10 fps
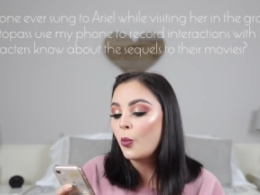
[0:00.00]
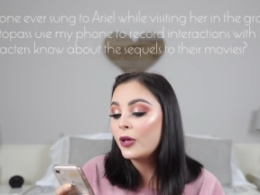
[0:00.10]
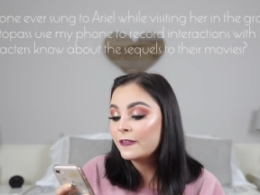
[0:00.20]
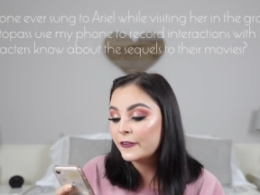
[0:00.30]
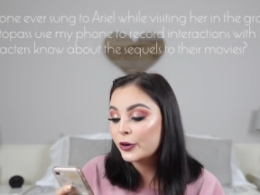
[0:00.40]

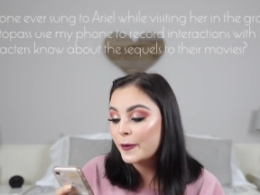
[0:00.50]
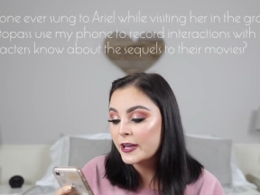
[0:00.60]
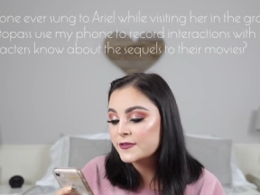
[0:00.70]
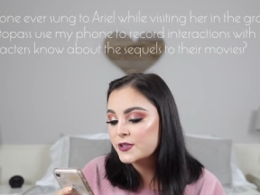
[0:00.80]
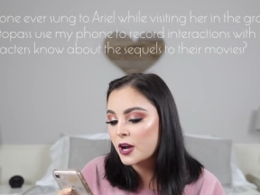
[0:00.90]
Will
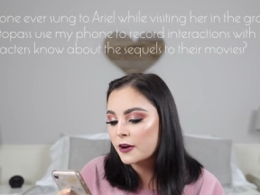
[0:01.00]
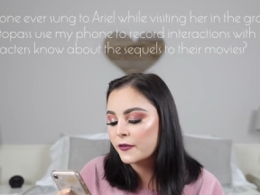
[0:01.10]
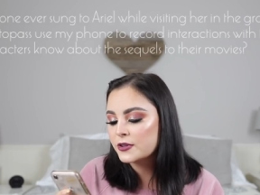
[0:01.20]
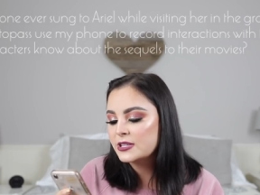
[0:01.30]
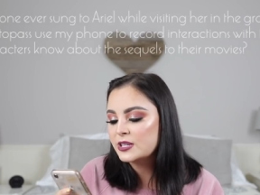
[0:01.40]
PhotoPass
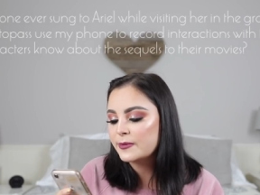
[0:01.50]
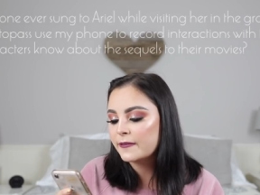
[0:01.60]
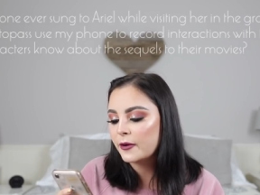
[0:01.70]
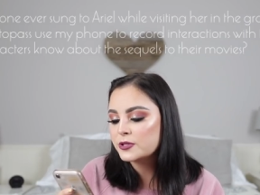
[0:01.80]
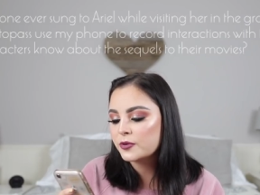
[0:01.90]
photographers use
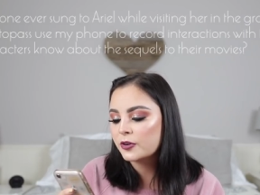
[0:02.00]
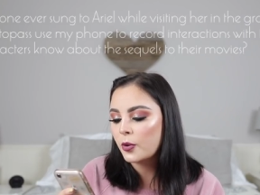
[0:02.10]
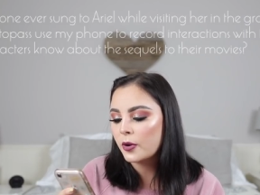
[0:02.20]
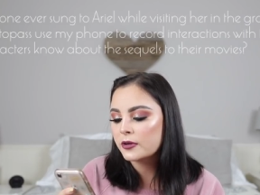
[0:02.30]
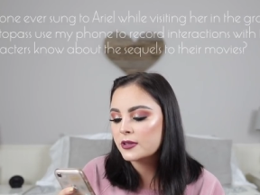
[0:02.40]
my phone
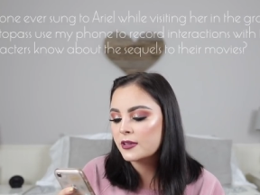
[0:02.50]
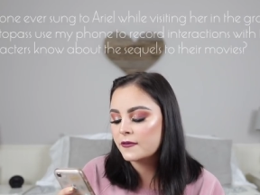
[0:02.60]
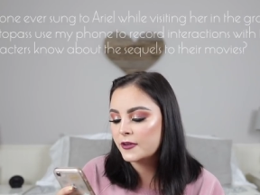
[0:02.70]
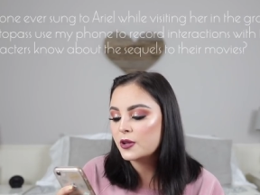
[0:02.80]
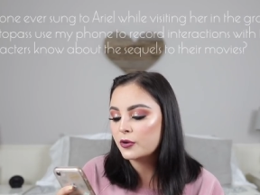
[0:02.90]
to
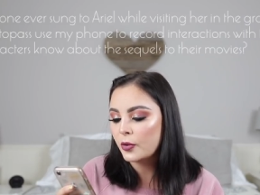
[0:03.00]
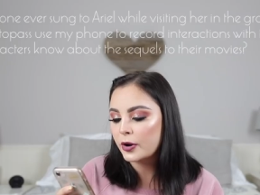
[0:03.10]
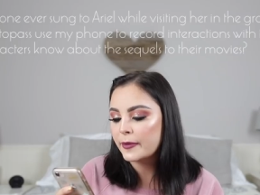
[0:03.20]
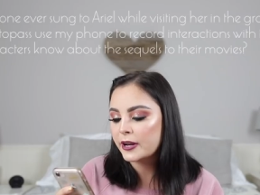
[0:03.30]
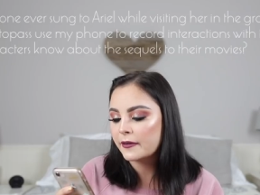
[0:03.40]
video
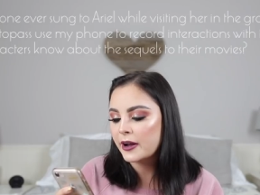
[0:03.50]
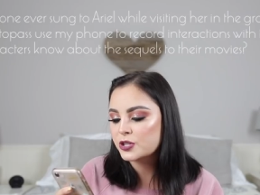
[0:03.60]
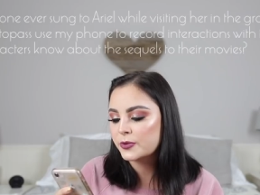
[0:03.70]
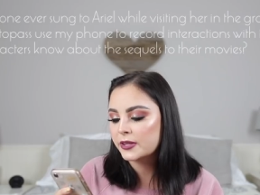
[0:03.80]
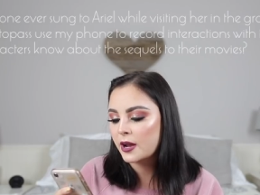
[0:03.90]
record my
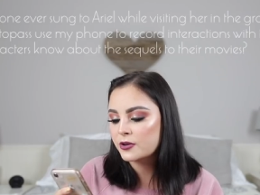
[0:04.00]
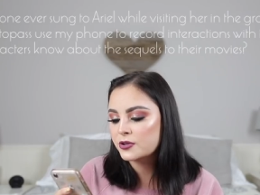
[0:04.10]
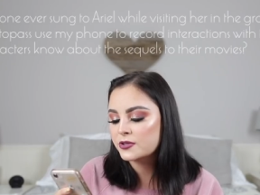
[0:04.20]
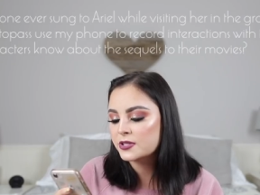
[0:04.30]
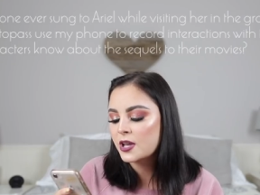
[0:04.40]
interaction with the
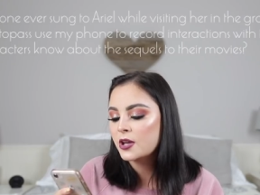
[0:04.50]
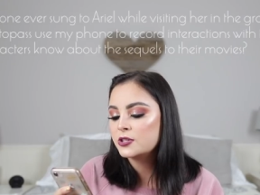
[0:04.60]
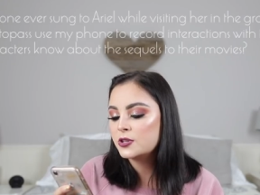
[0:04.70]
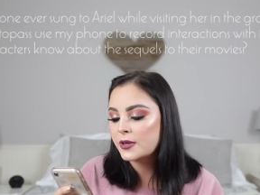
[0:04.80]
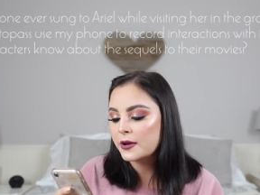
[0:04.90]
characters?
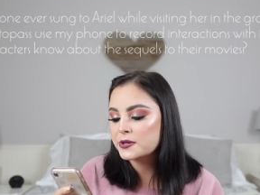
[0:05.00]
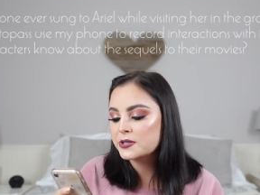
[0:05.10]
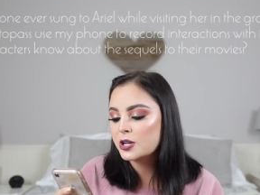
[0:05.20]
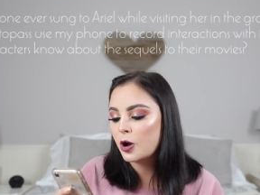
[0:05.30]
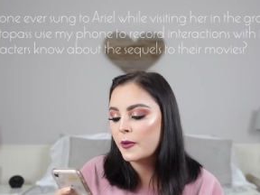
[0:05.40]
Do
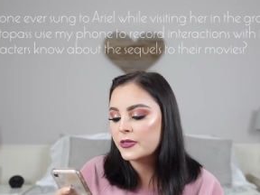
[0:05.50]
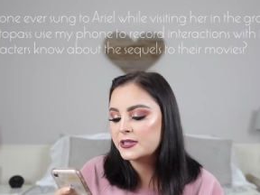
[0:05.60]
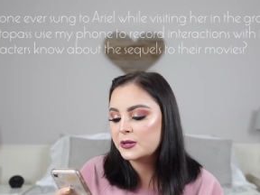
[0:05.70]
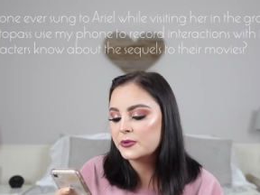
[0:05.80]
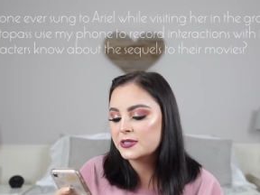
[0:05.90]
characters know about the
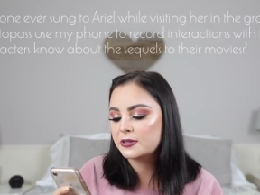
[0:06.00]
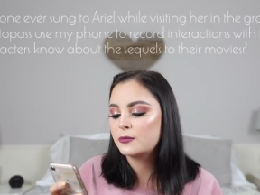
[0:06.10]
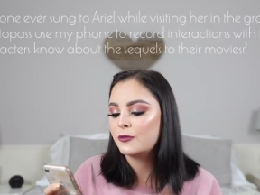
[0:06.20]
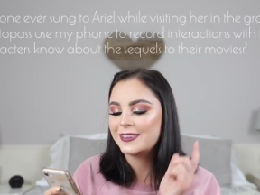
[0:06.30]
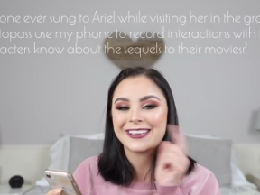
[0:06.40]
sequels to
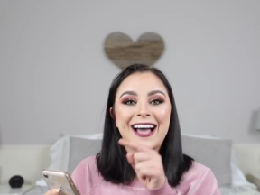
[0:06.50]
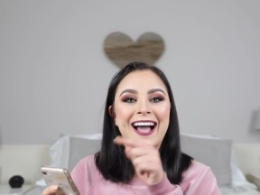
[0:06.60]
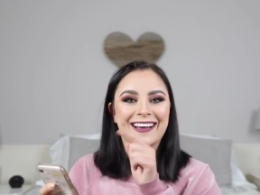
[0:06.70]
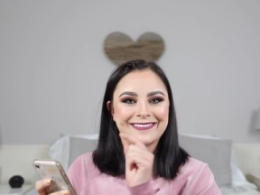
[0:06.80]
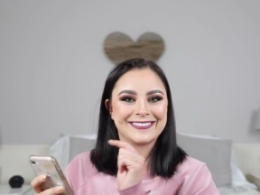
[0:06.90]
the movies?
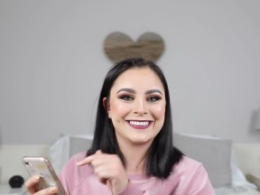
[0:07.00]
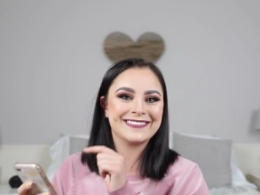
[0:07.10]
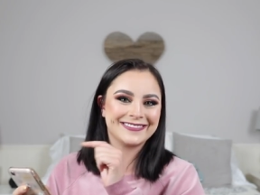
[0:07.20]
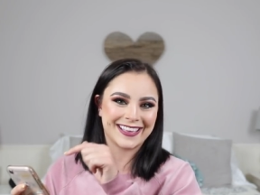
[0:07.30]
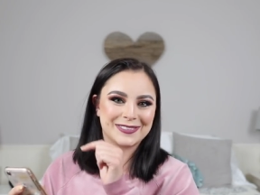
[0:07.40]
Aha,
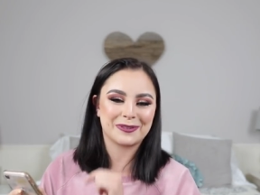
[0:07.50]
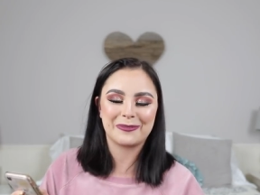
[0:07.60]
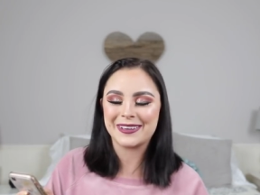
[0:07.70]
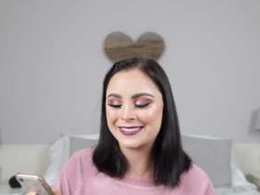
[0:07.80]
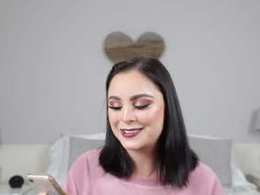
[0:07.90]
see, that's where
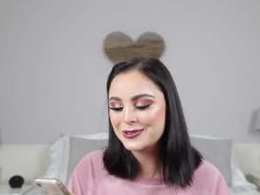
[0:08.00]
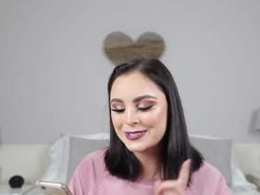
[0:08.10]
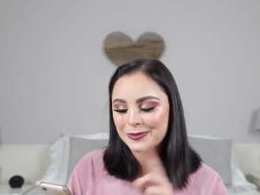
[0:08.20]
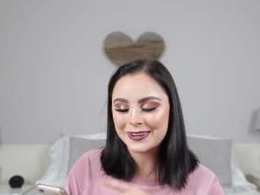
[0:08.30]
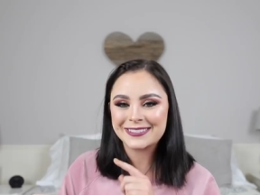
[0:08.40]
it was. I knew
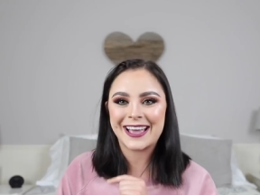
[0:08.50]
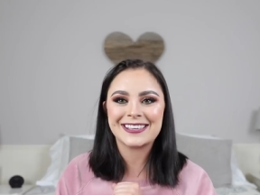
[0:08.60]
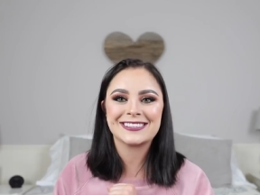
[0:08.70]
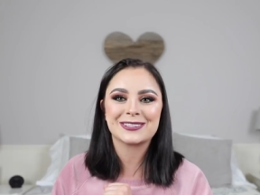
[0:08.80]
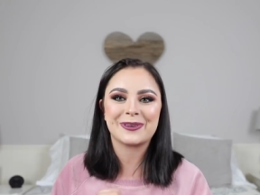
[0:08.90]
someone else
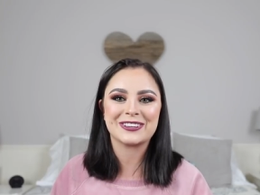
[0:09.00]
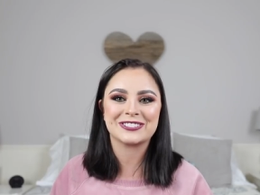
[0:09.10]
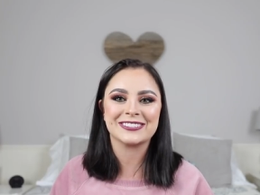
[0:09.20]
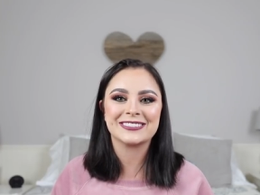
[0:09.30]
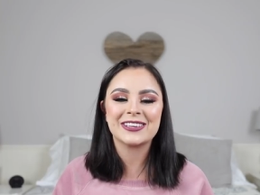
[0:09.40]
asked this
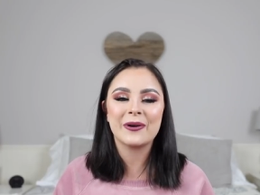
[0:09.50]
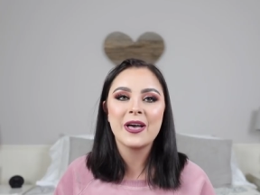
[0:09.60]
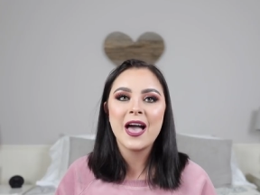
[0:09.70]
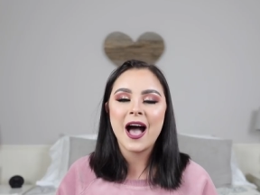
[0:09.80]
question. So